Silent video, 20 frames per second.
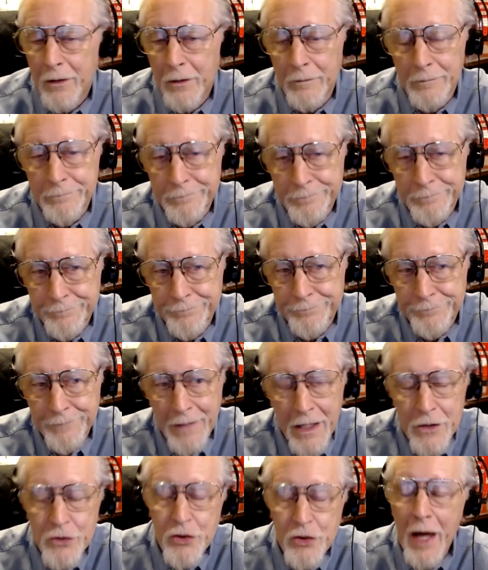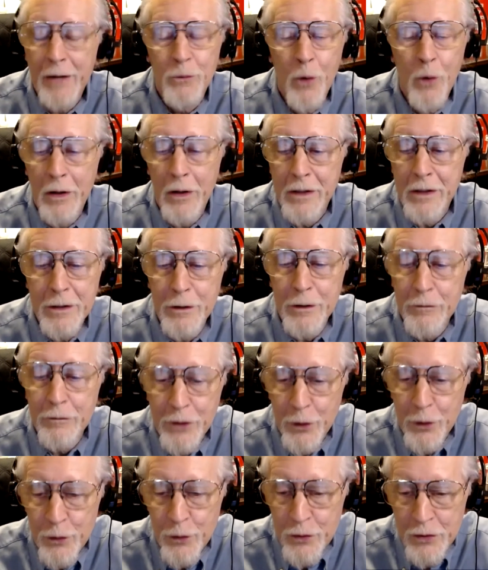sidewalk
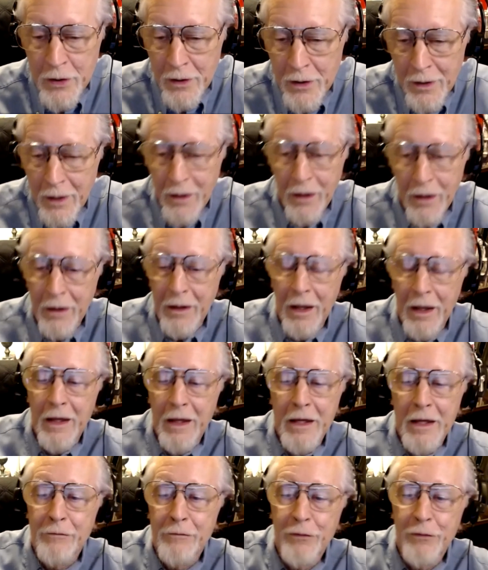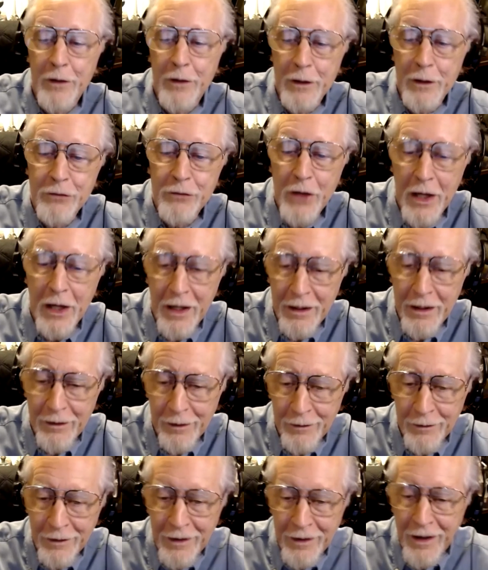interviews in front of
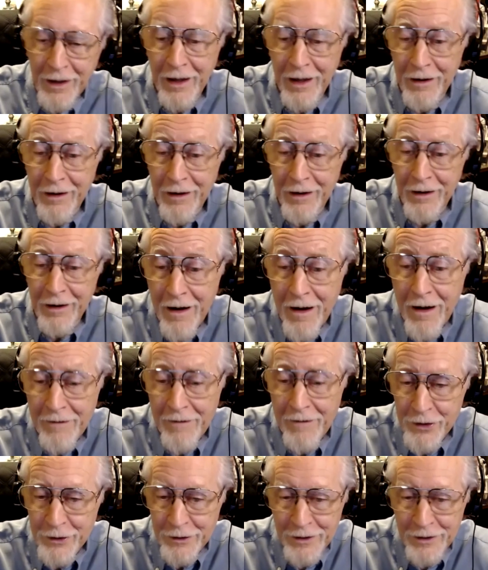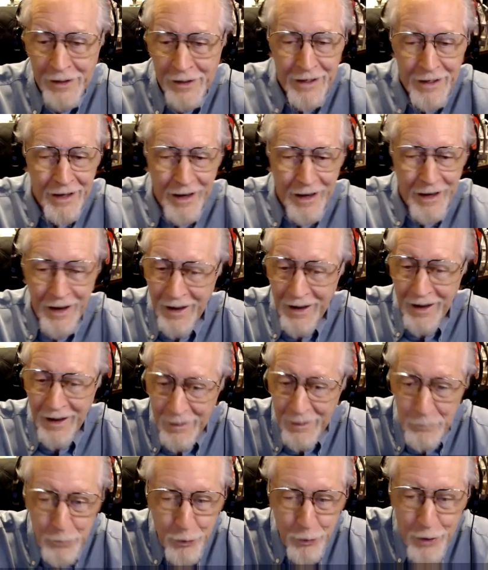Yale and Harvard and
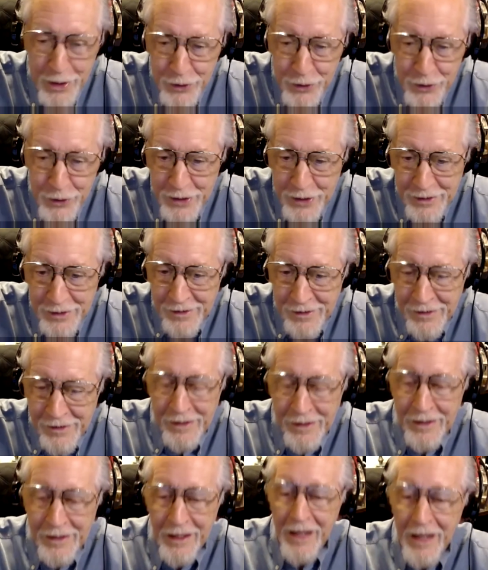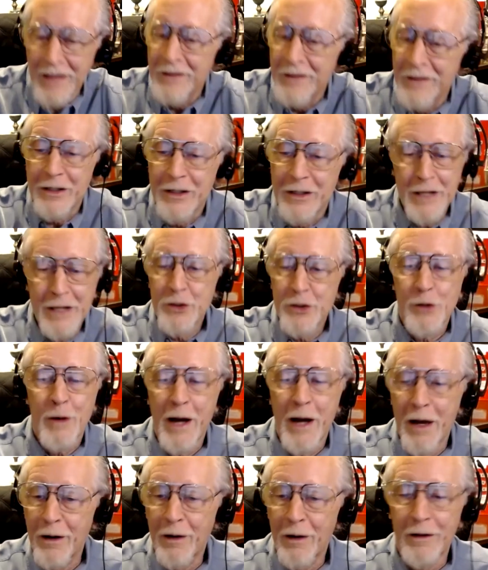Princeton, and the kids are
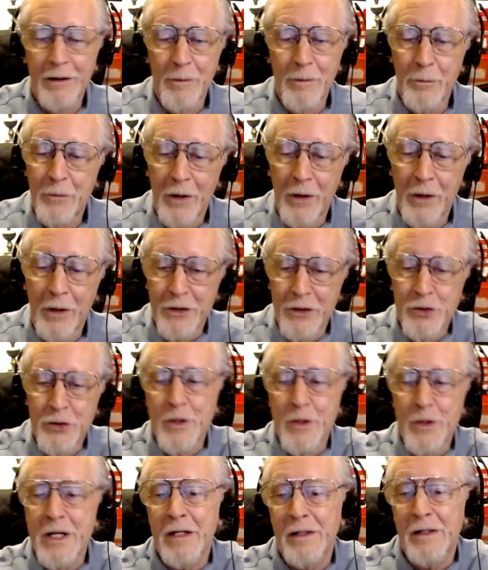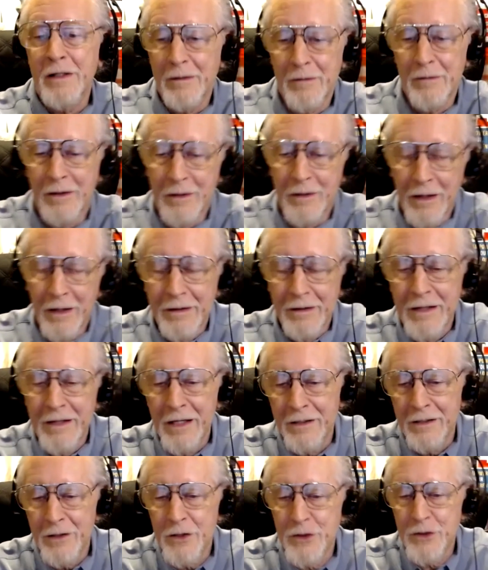out on the street
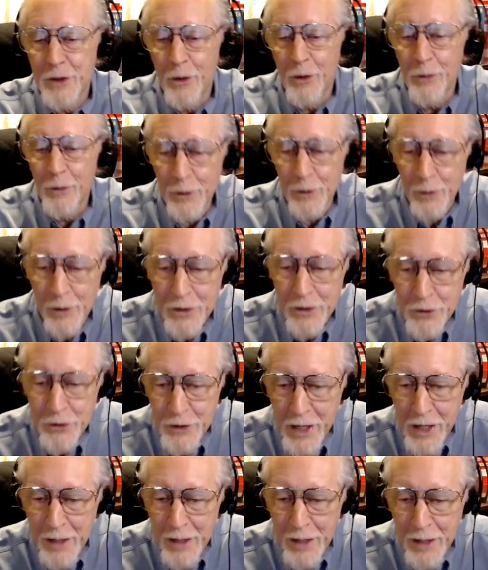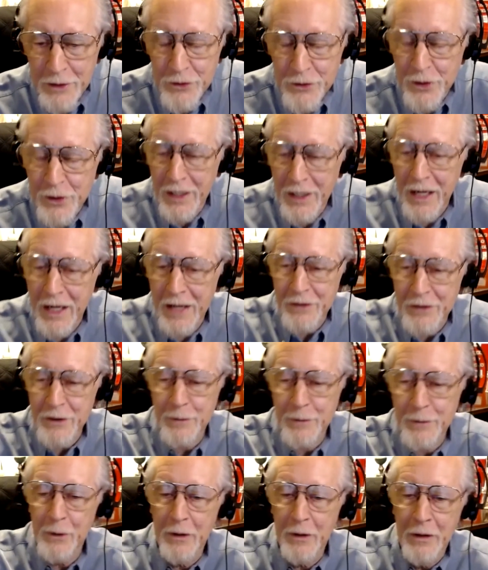getting a soda or a sandwich, and they ask
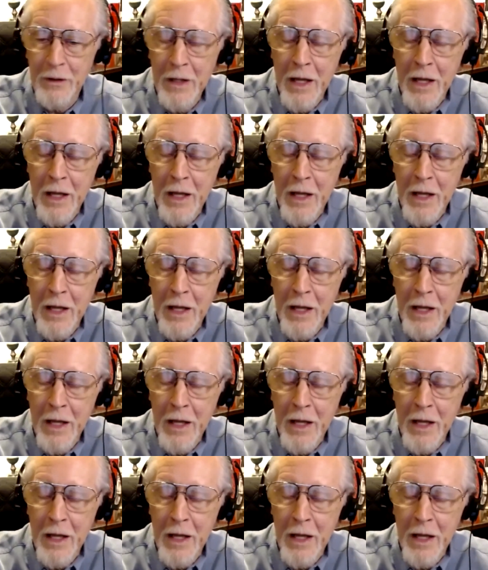them, well,